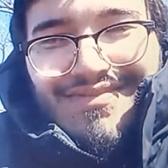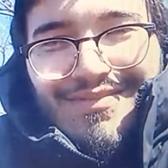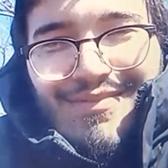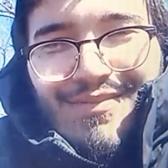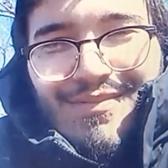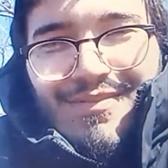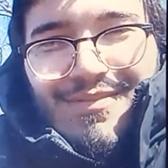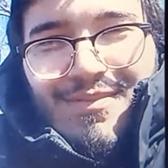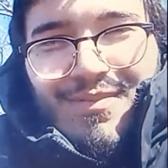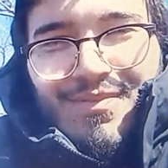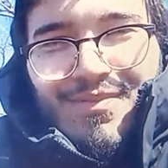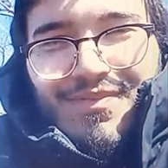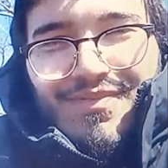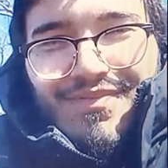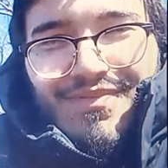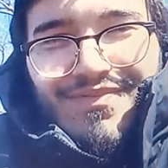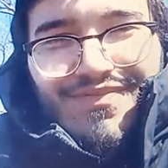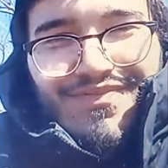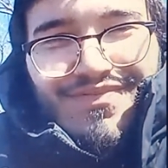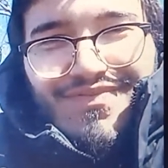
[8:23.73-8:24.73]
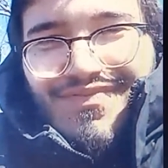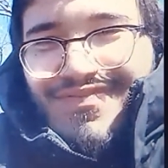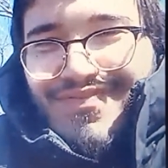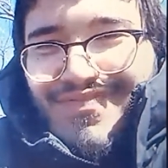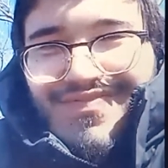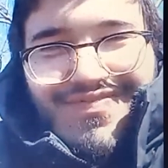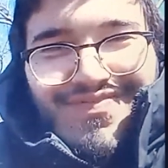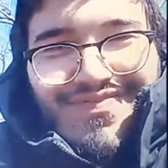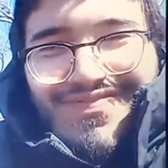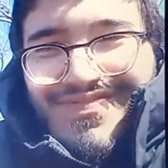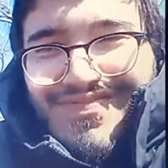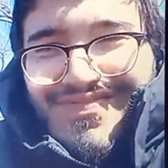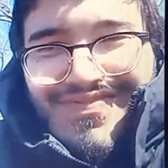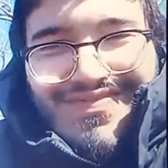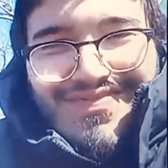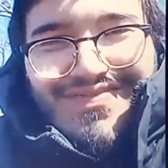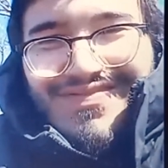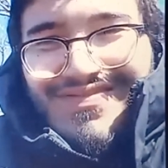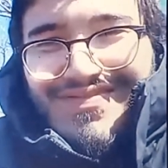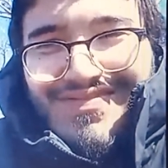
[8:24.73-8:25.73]
Like, like law
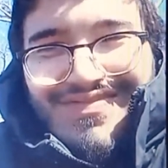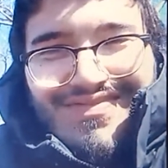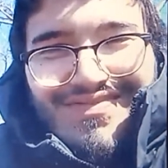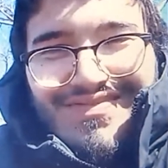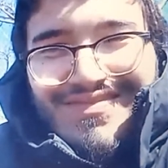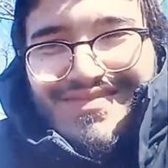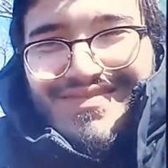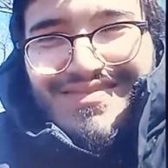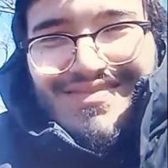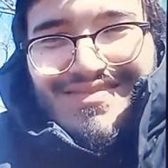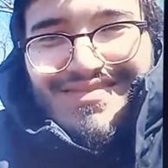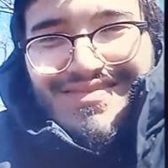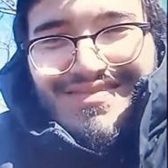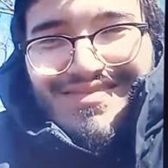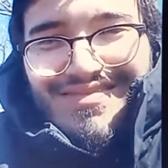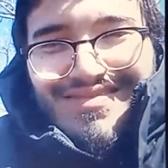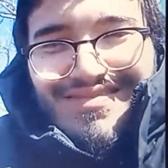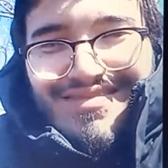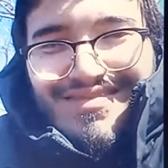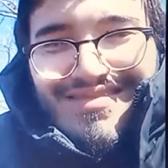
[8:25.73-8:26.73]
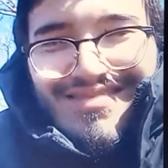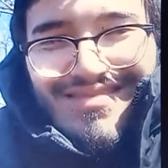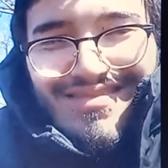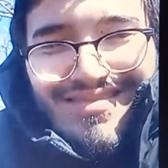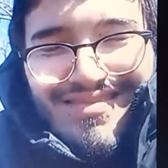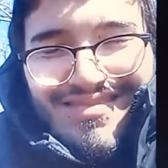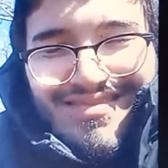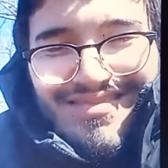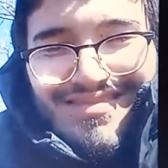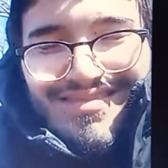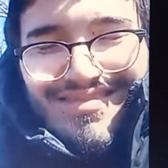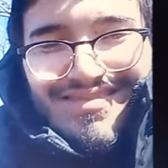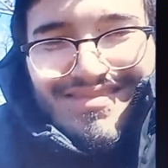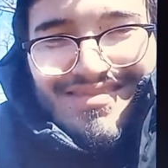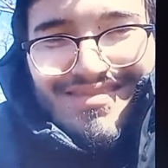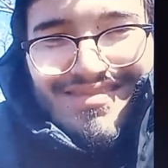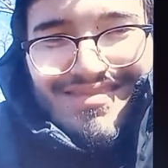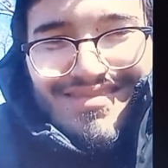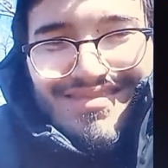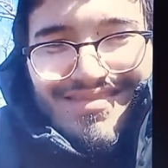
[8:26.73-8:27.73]
lawyers like to cheat them, you know.
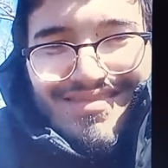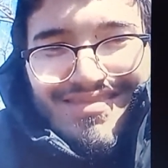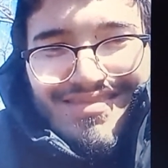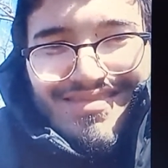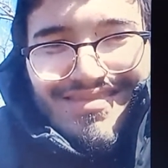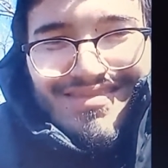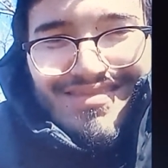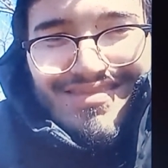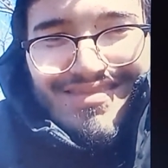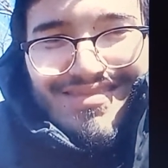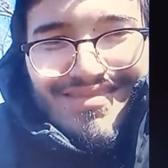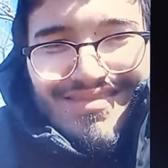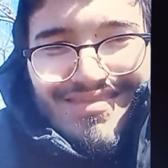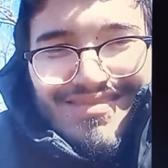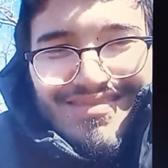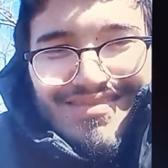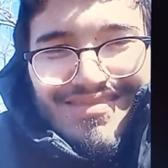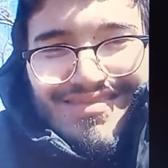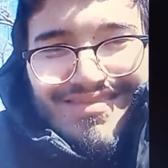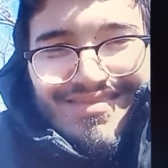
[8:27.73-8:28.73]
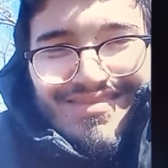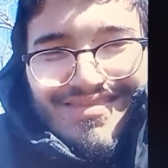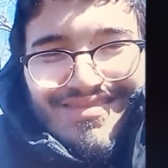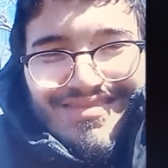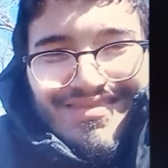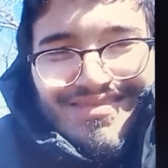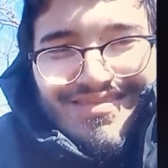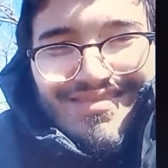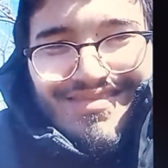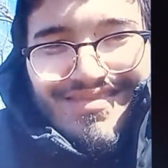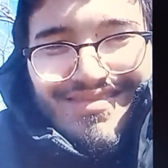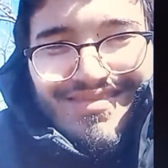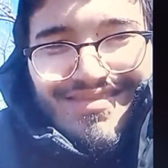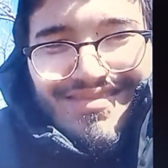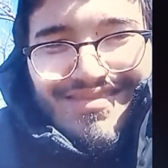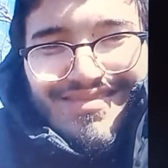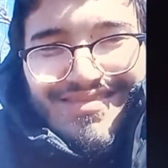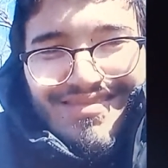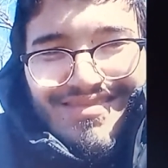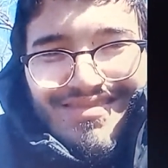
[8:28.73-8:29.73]
Do we
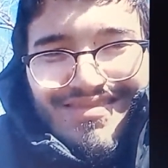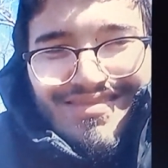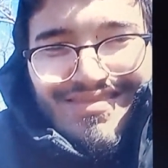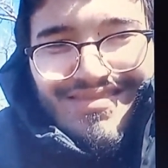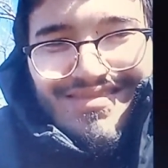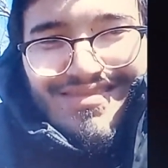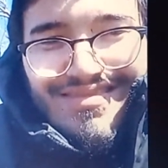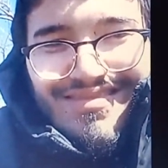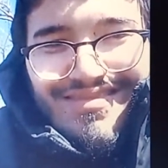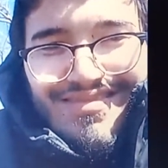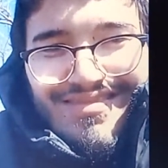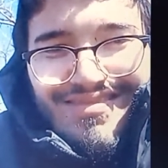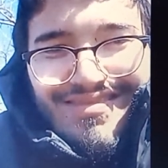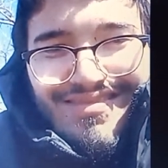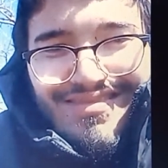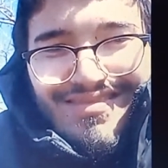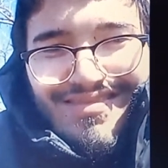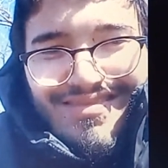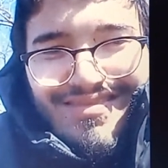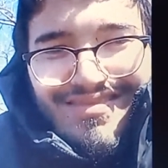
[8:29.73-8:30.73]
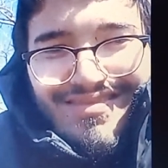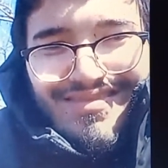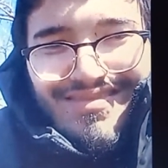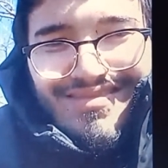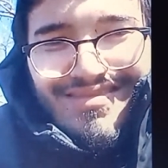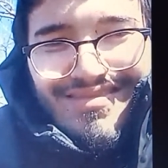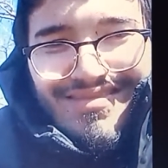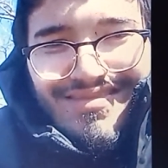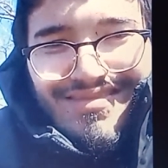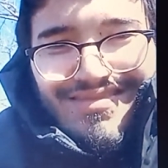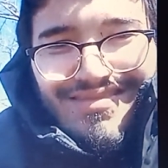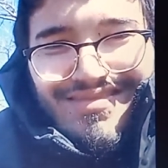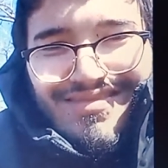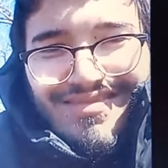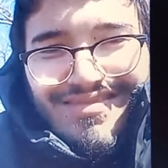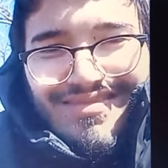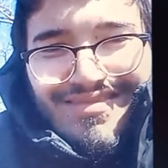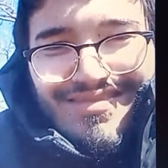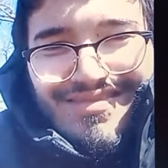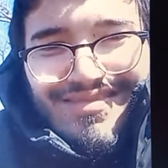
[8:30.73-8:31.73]
cheat them and how how we do
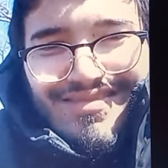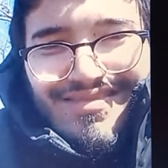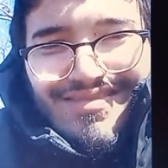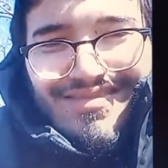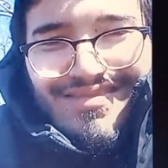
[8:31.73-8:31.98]
it? Right?